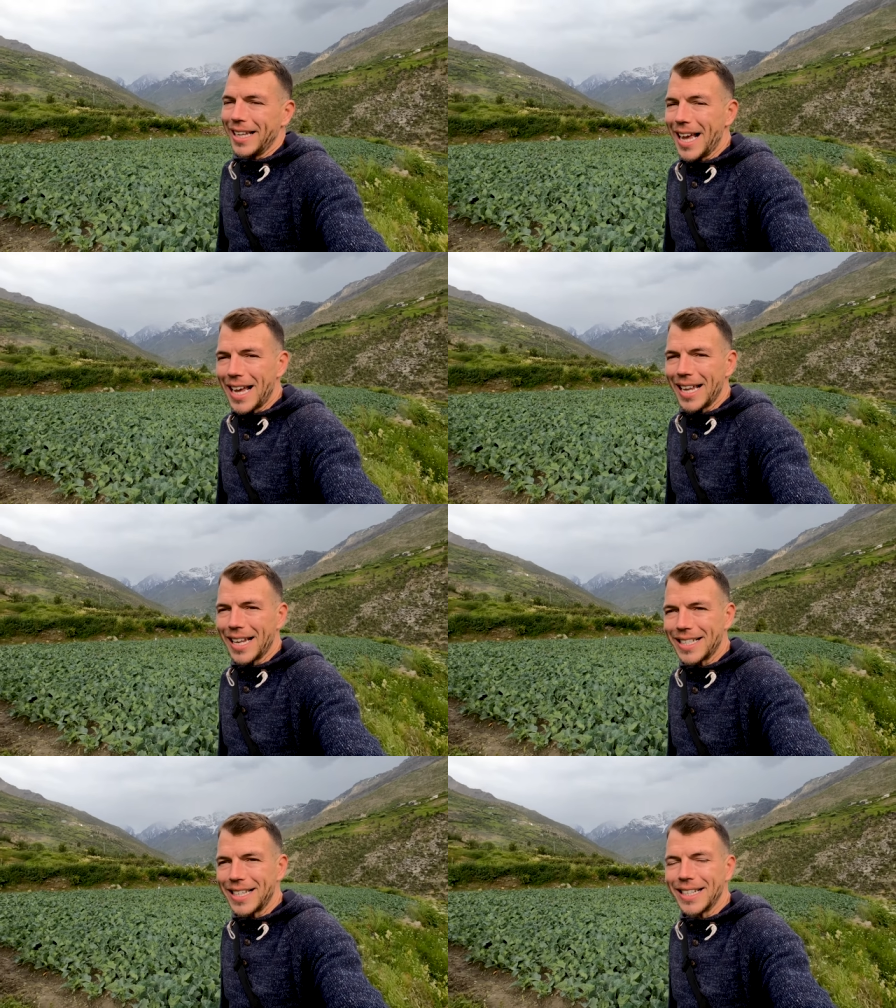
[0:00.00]
yeah,
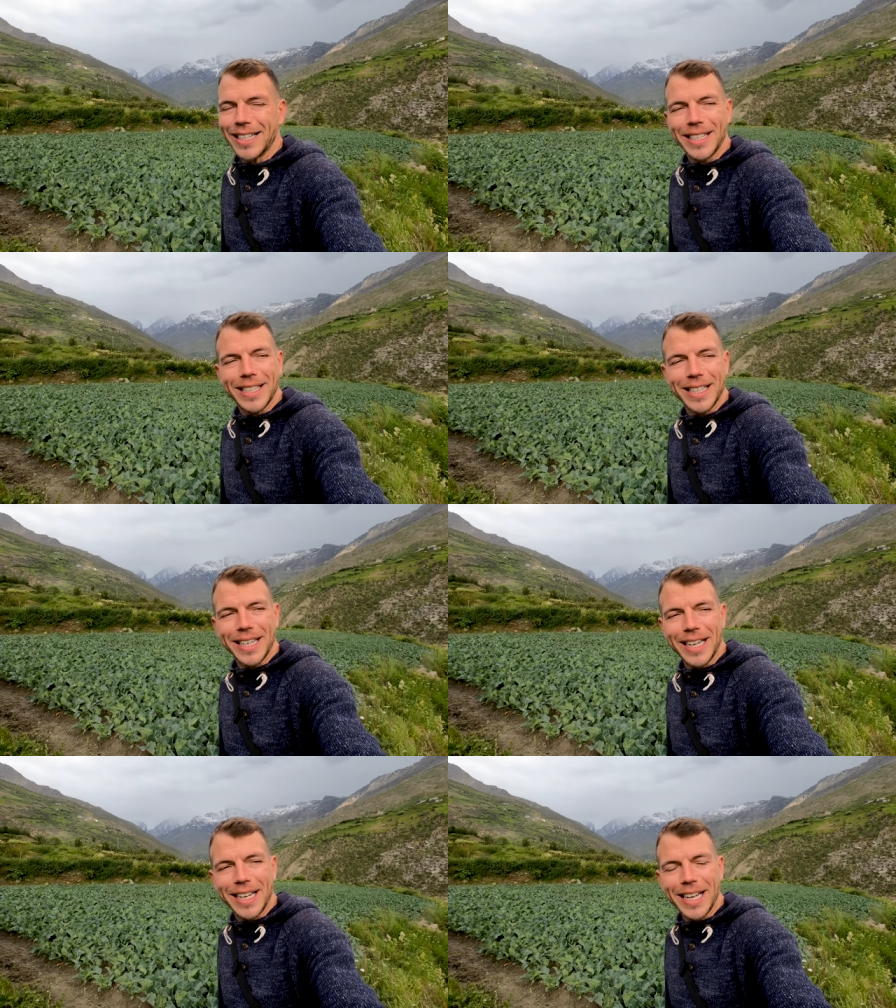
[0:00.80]
that's it, guys.
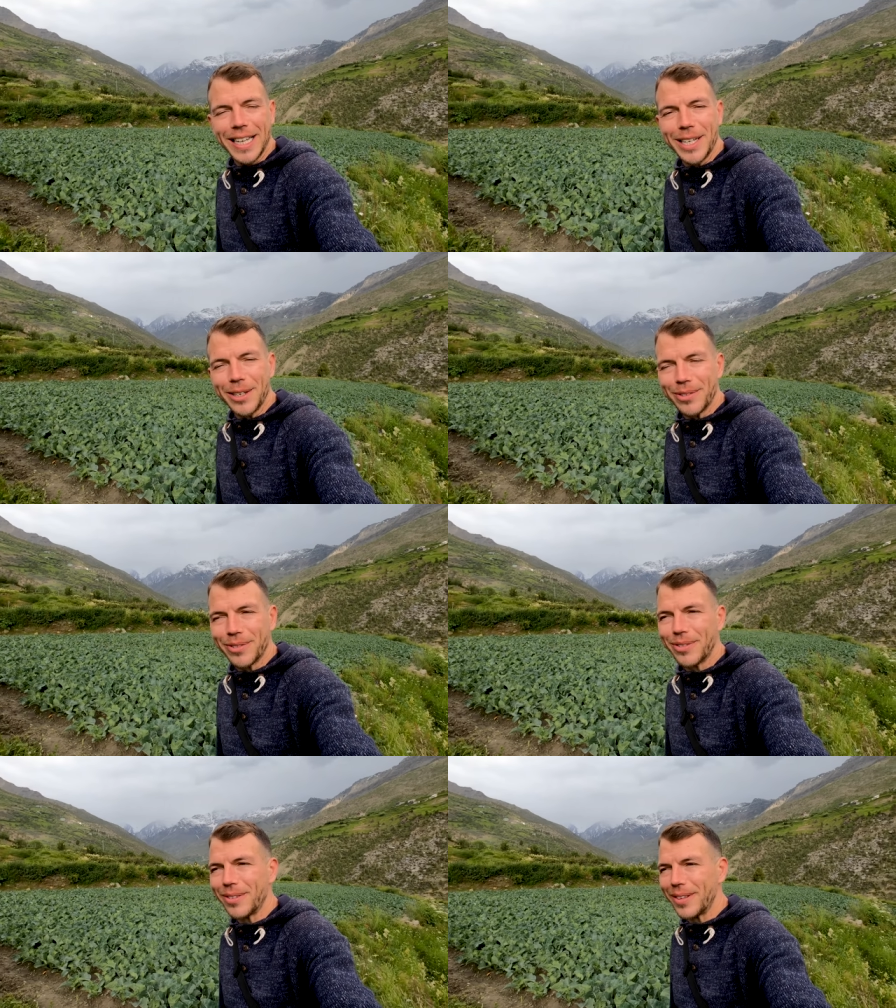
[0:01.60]

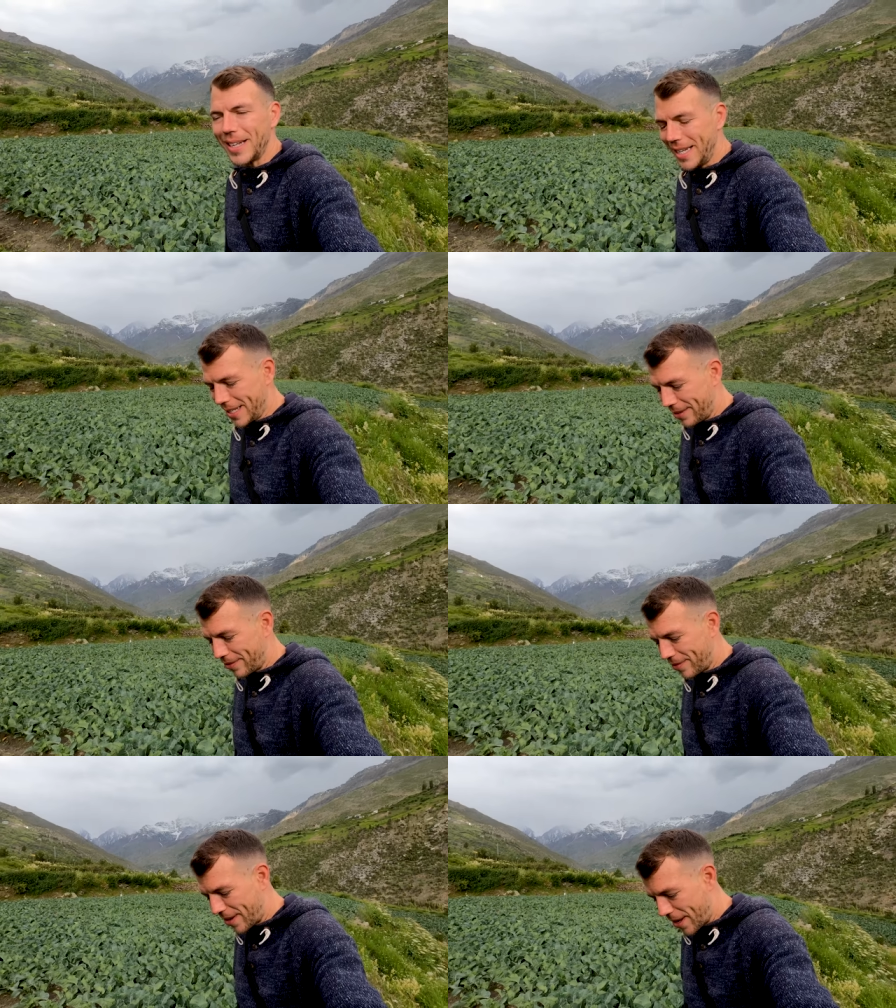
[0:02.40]
Enough
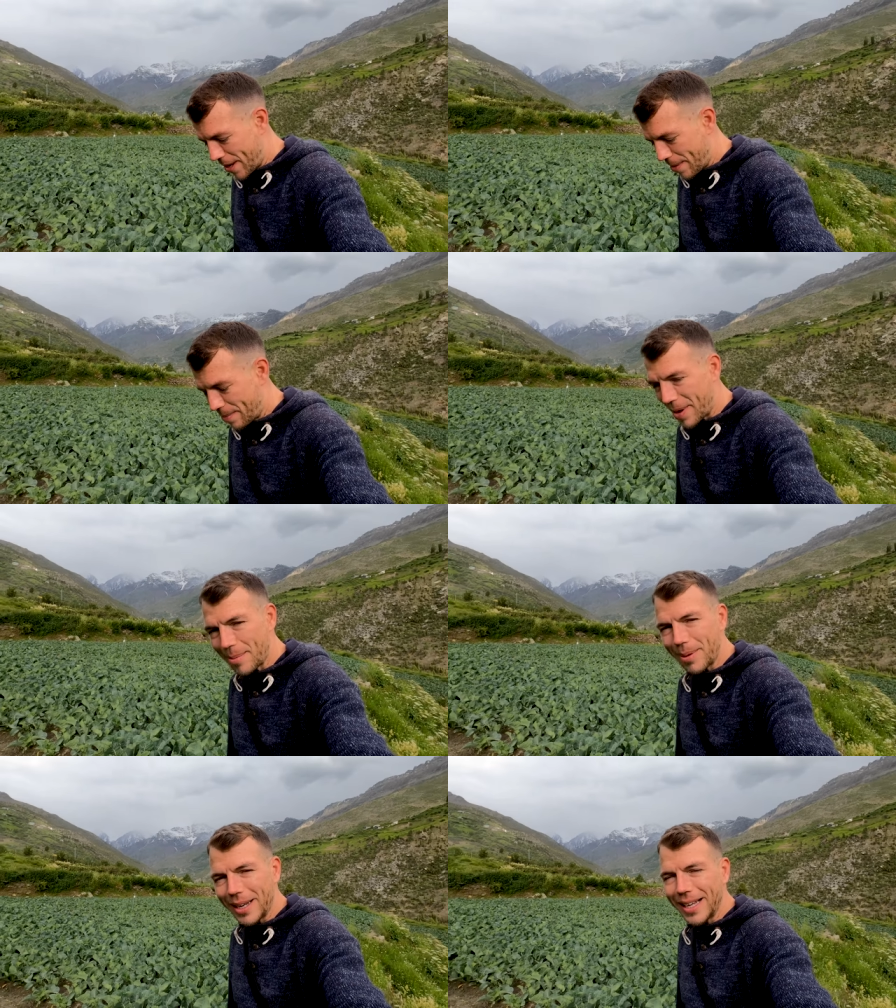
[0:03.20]

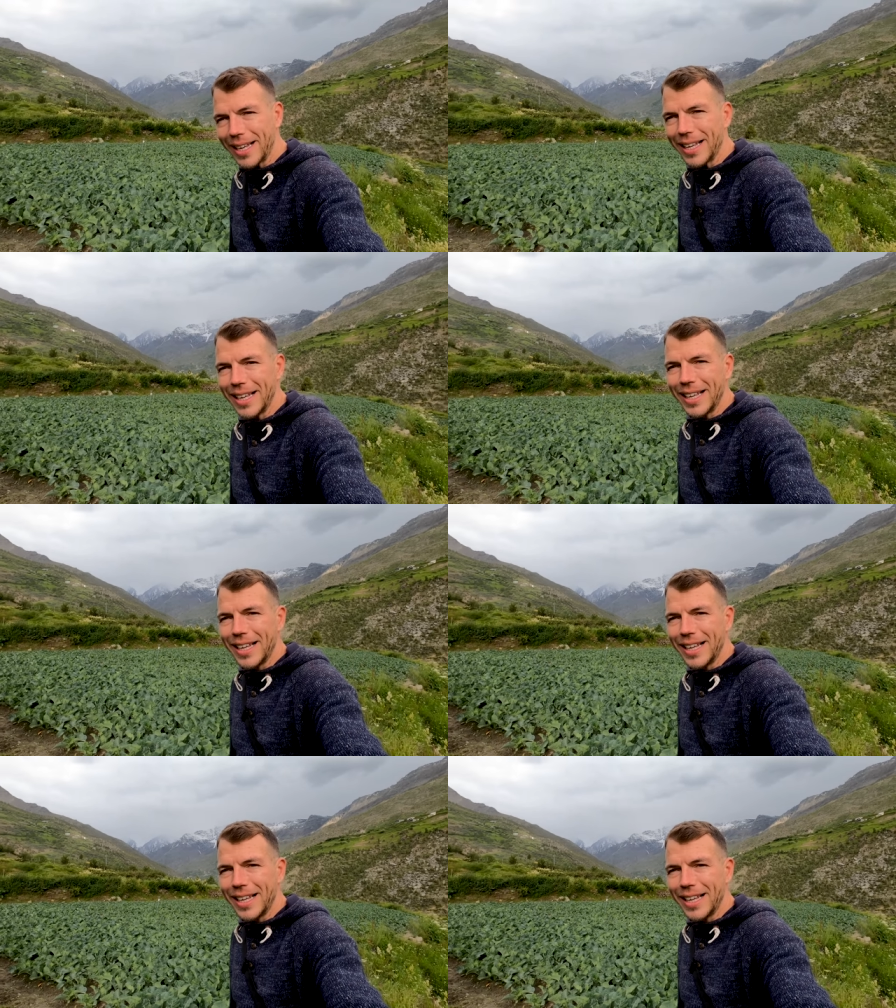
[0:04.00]
mumbling,